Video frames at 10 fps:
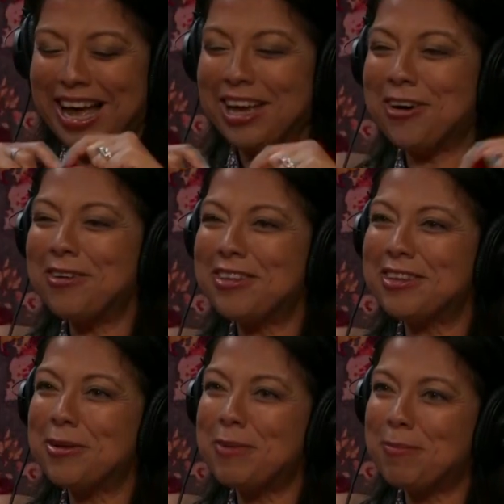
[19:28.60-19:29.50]
I always
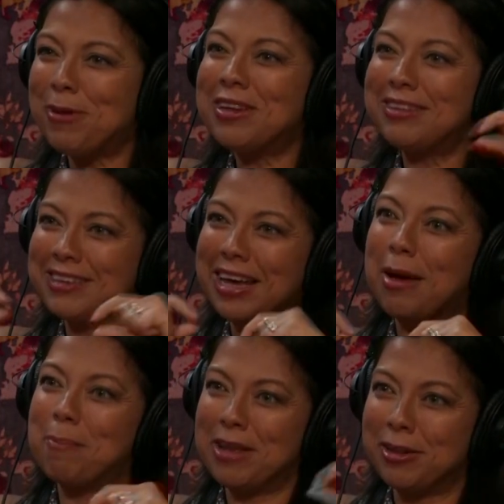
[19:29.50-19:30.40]
tell people is like
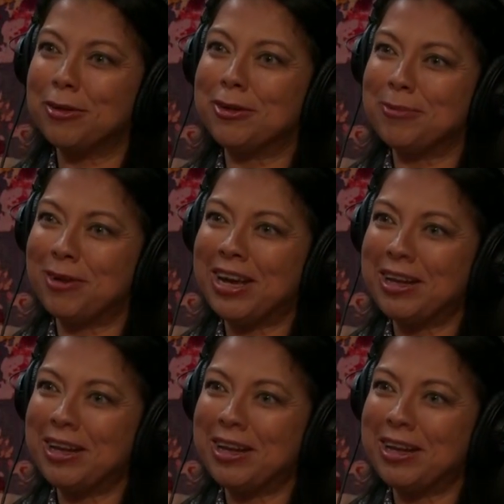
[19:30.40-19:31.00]
a pendulum, right?